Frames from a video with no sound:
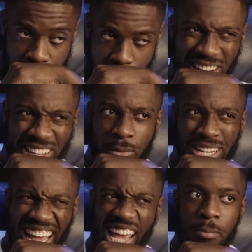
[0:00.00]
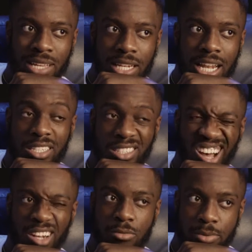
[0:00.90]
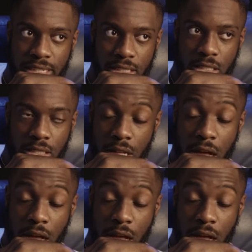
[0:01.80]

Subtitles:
when it hit me like a ton of bricks.